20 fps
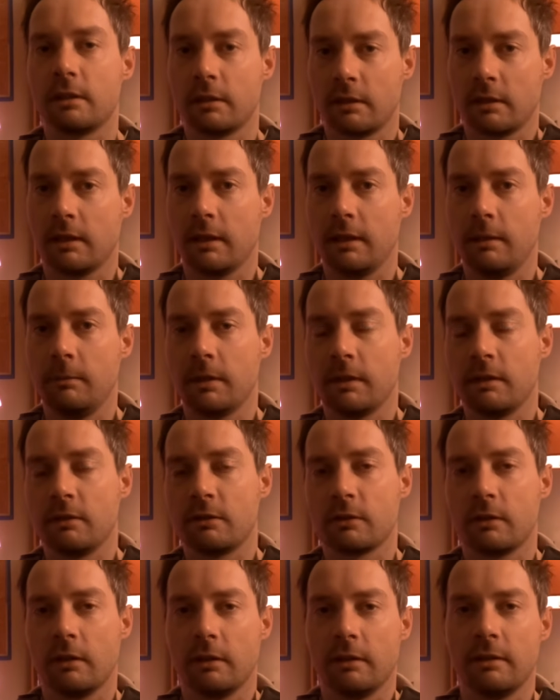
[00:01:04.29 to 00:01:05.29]
climbing in
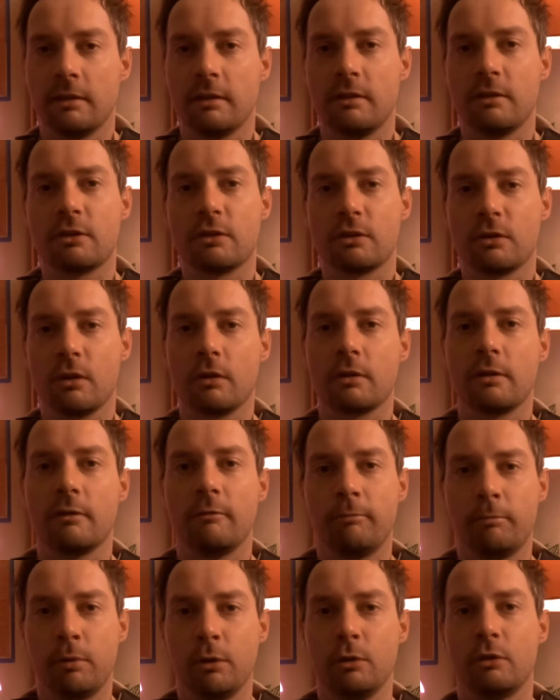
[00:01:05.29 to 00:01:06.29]
Scotland and the sort
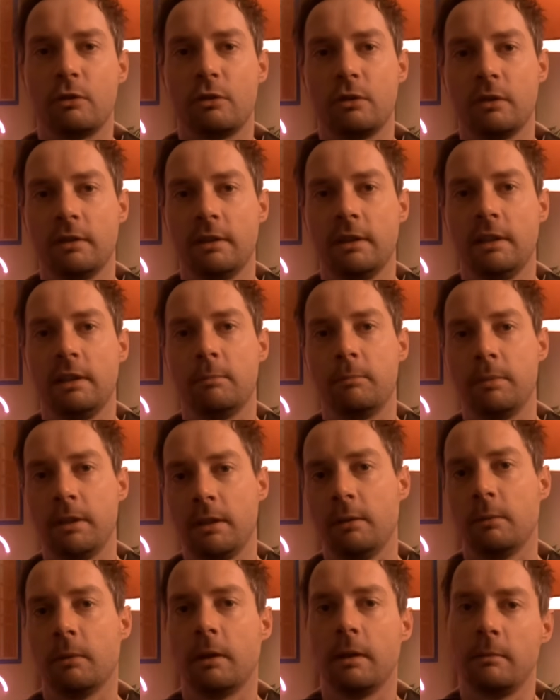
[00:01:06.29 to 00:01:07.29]
of boots you'll need:
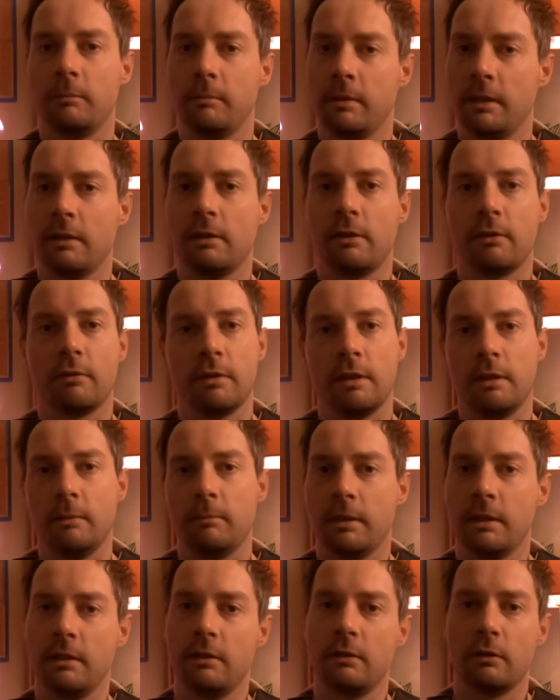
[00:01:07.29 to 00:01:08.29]
B1, B3,
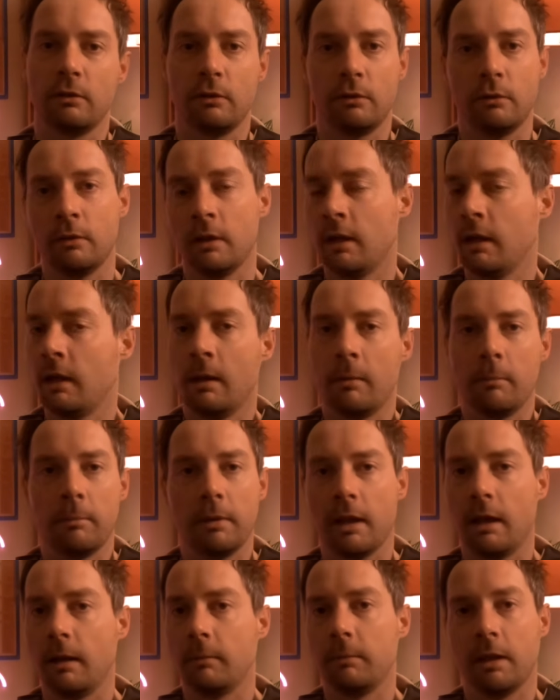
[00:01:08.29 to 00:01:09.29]
B2,
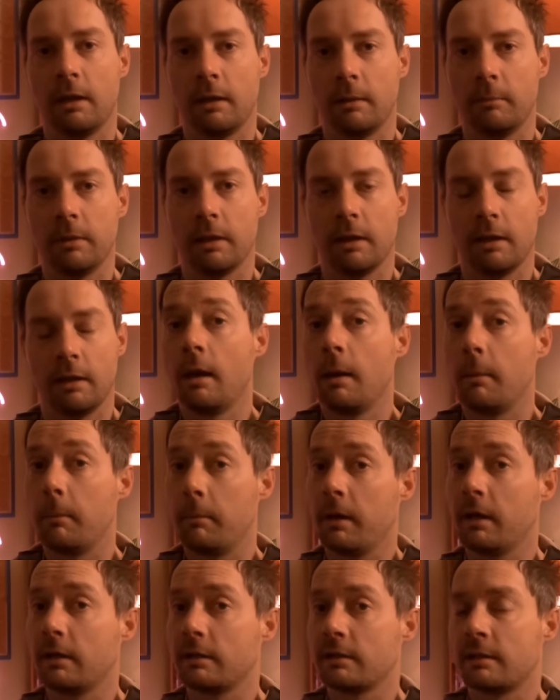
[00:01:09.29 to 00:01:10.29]
blah blah blah.
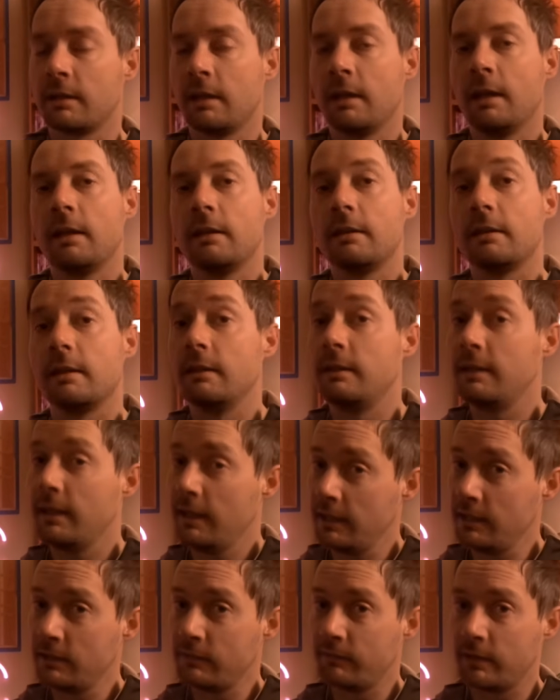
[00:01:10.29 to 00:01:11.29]
But
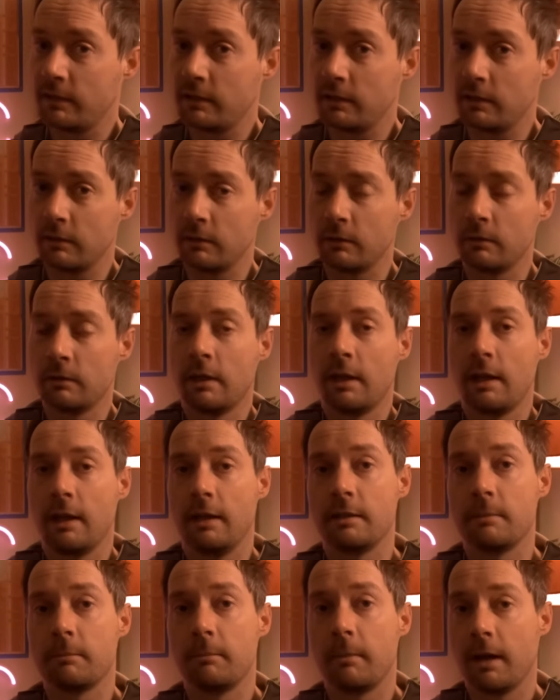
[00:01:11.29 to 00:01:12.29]
today's video
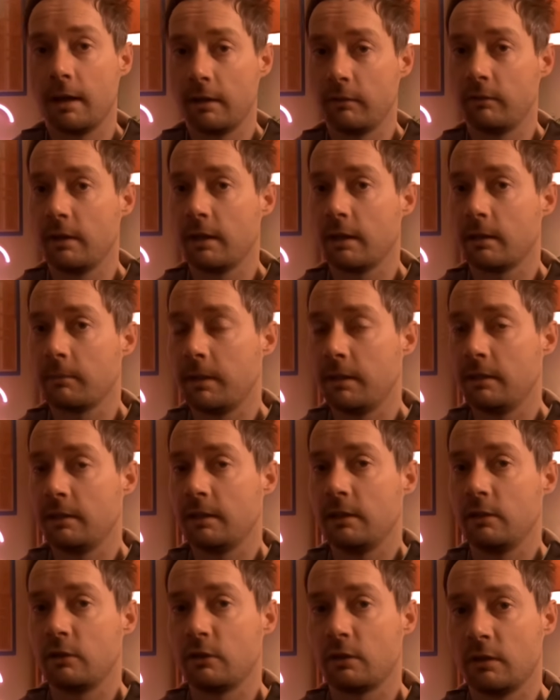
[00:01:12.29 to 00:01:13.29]
is my
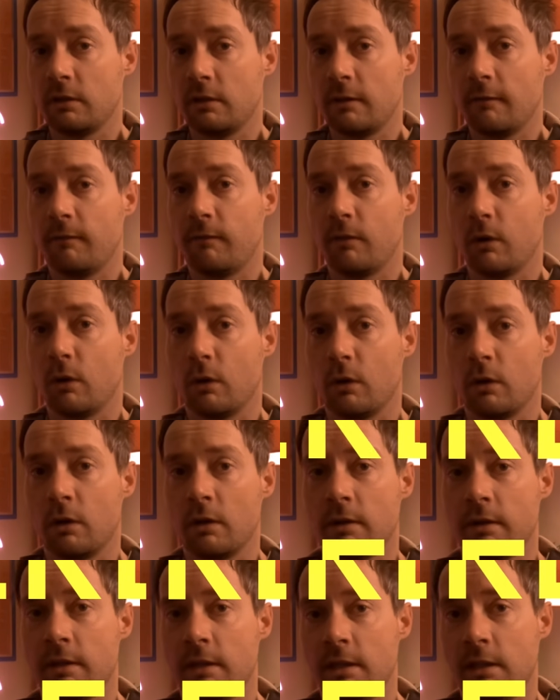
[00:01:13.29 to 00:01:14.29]
recommendation
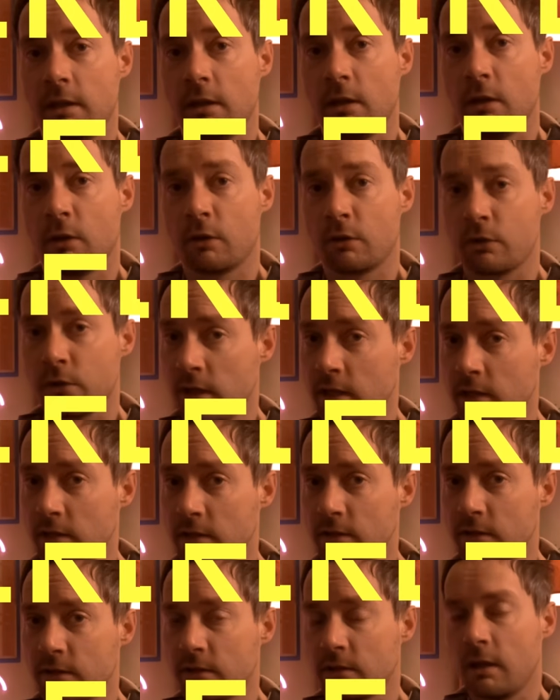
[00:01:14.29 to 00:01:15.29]
for the
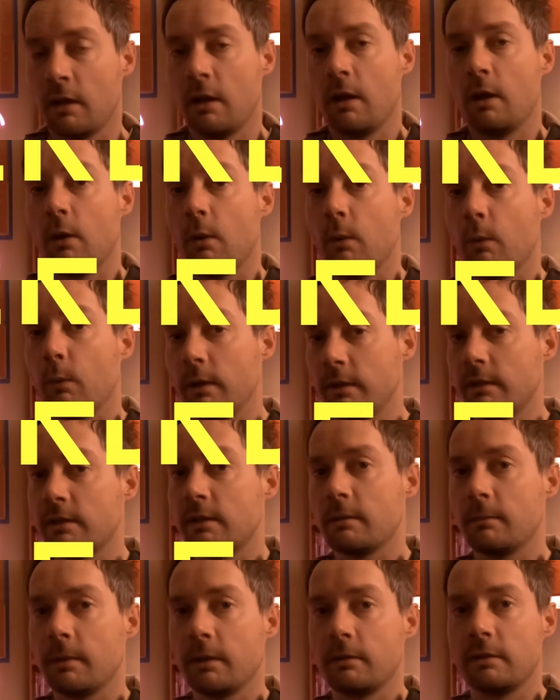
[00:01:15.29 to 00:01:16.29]
greatest
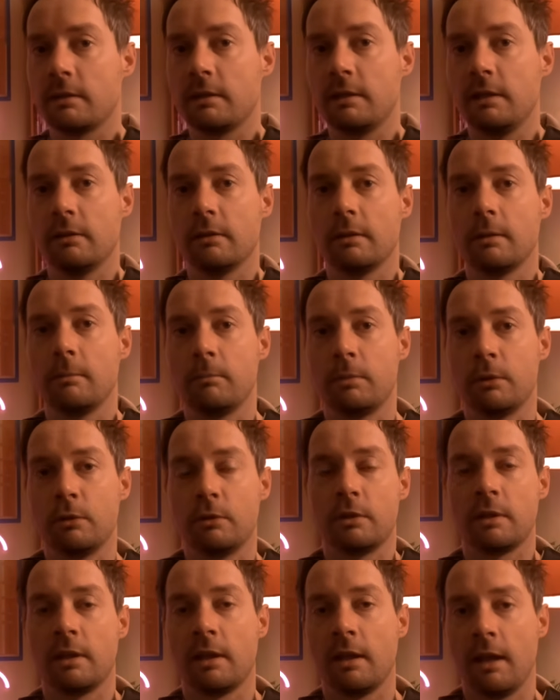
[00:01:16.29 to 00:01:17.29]
winter mountaineering
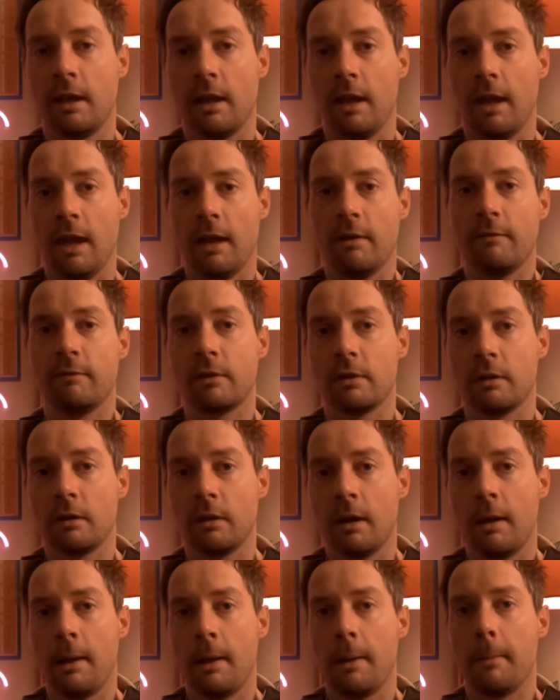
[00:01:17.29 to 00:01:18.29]
boot
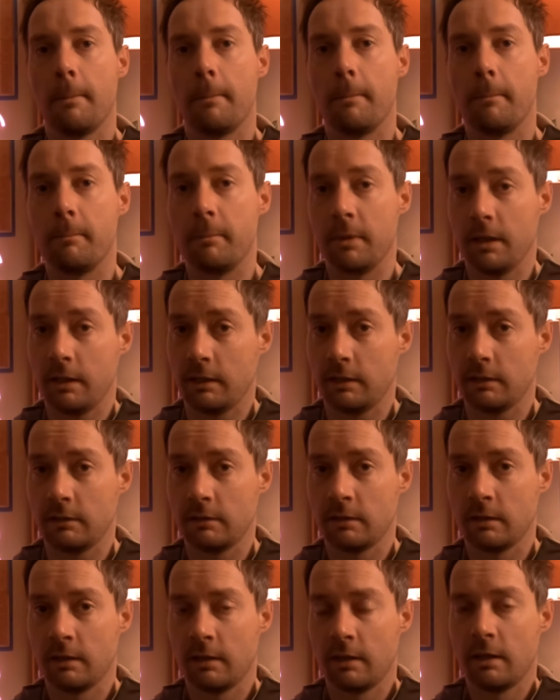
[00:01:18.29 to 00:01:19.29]
ever made.
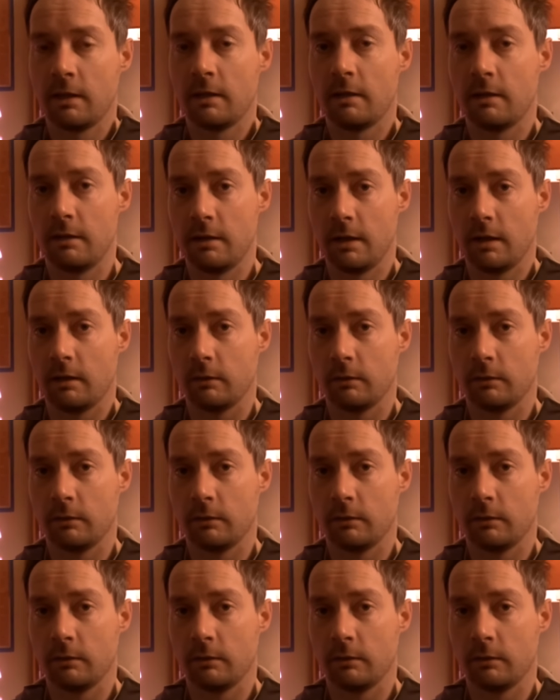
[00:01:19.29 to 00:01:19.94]
Now,